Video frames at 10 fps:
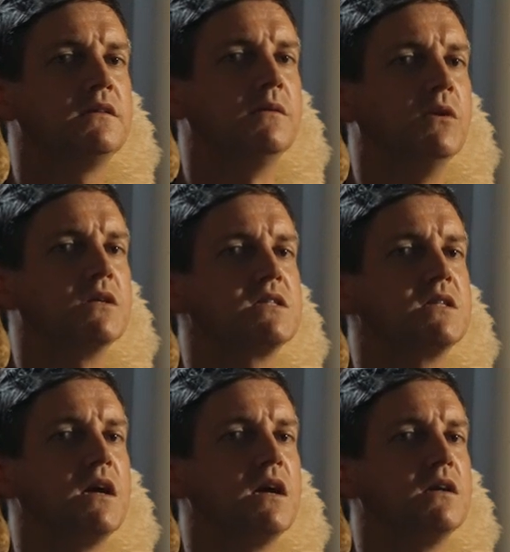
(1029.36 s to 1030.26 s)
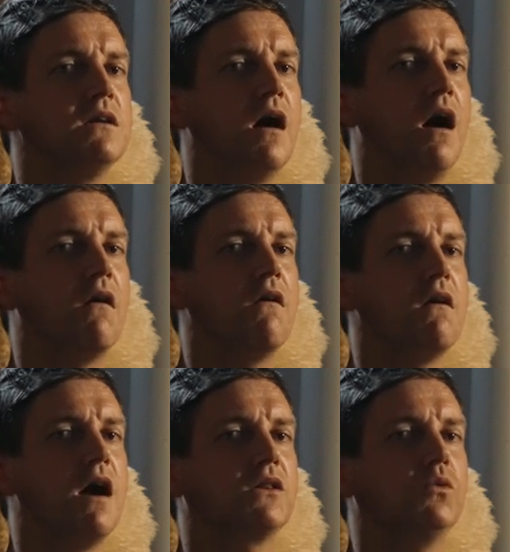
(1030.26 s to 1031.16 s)
The monk stared in
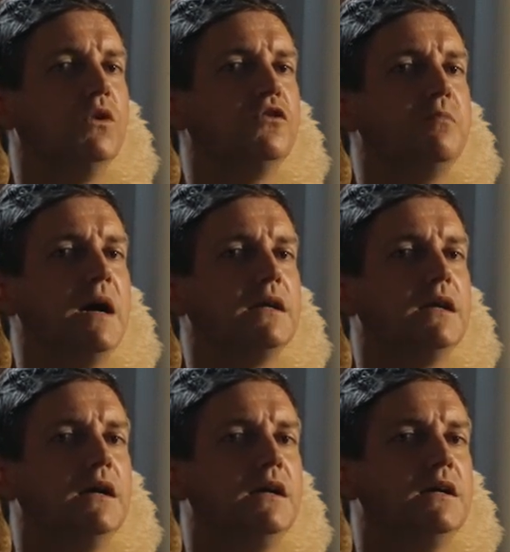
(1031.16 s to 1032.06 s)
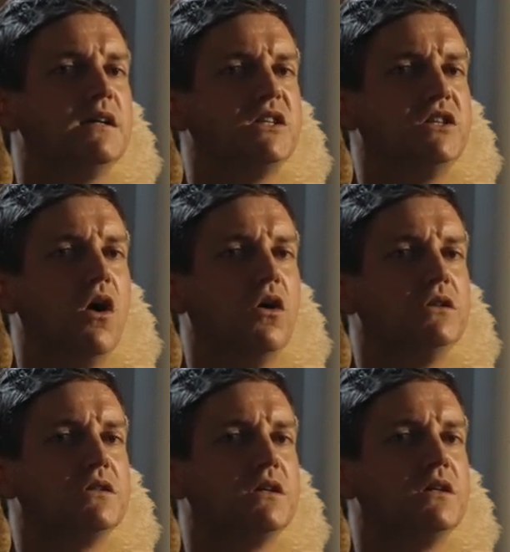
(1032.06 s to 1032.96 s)
horror at the Wolfman as he
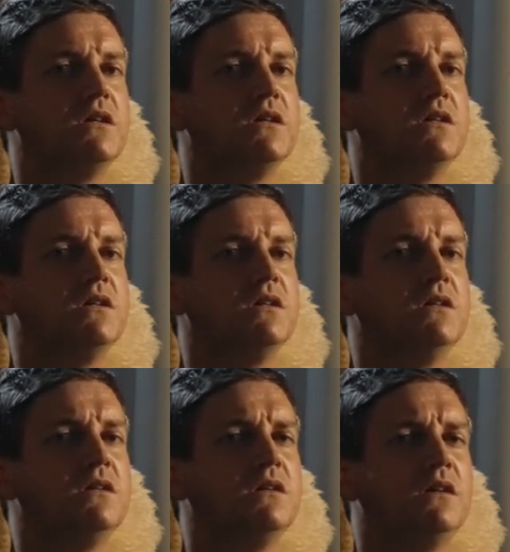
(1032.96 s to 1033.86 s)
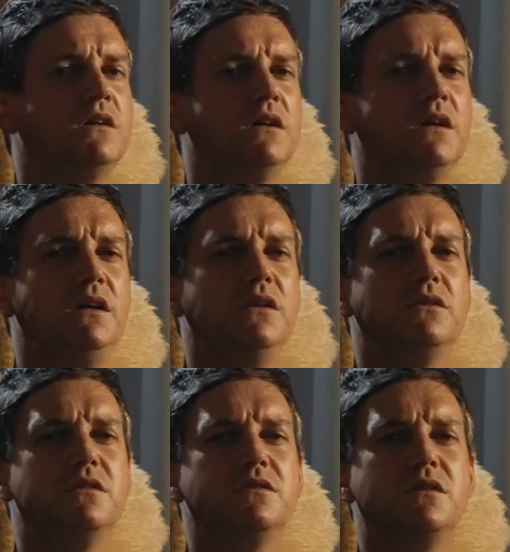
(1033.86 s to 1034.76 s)
yawned. He
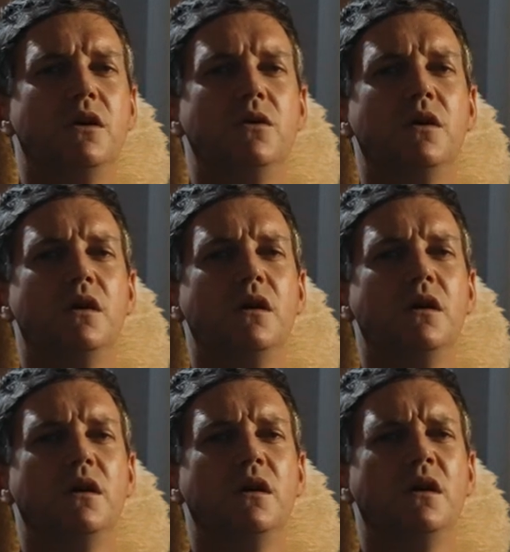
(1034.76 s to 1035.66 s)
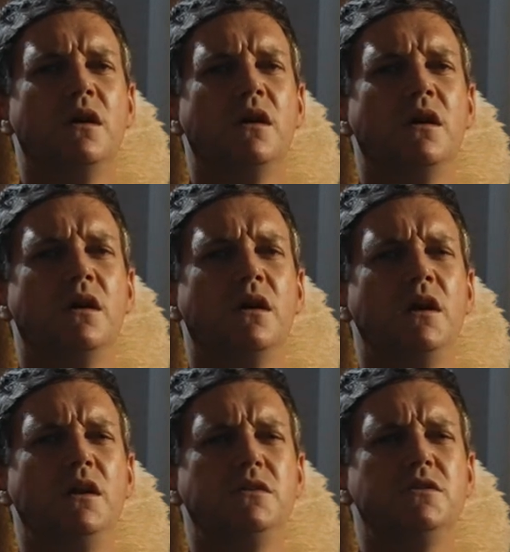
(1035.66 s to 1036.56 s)
looked as though
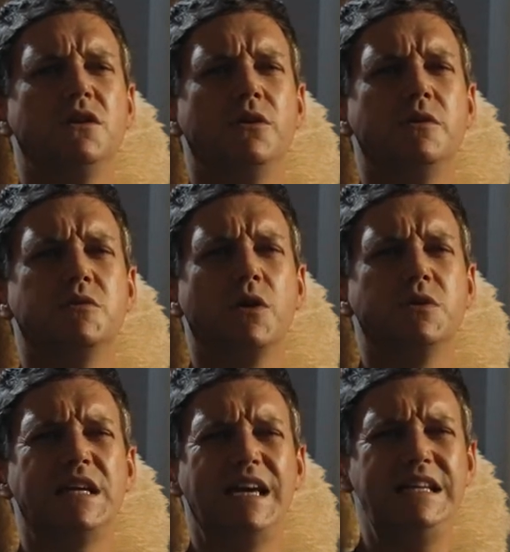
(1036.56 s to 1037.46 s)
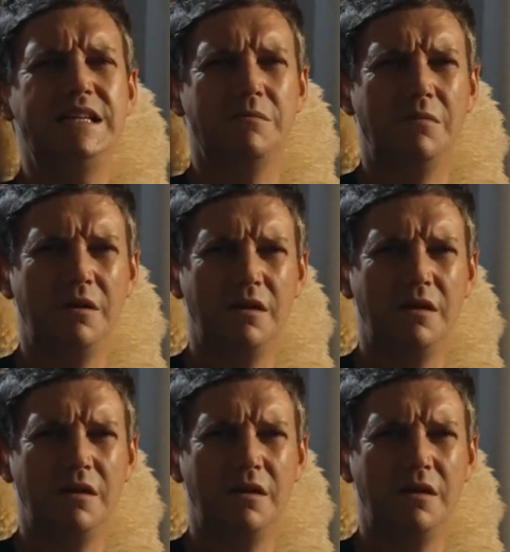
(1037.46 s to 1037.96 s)
he was going to eat him.